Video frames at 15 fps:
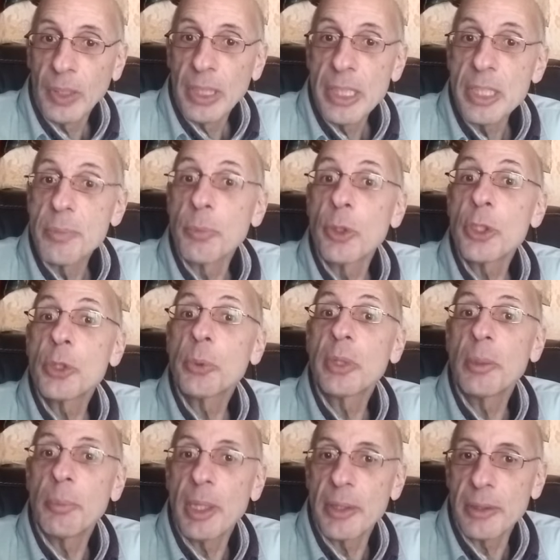He's merged with the
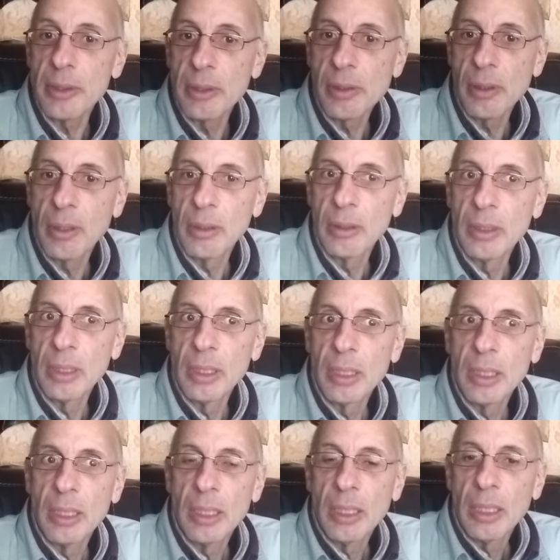mother,
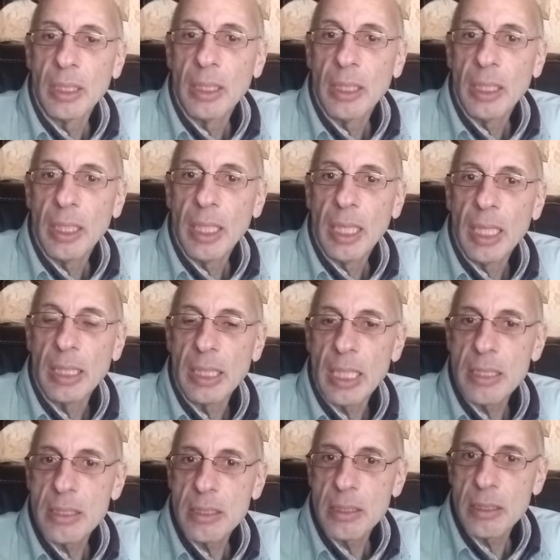and
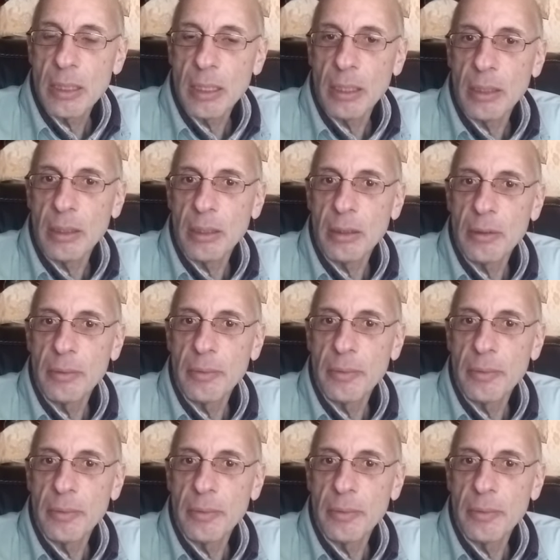that's uh,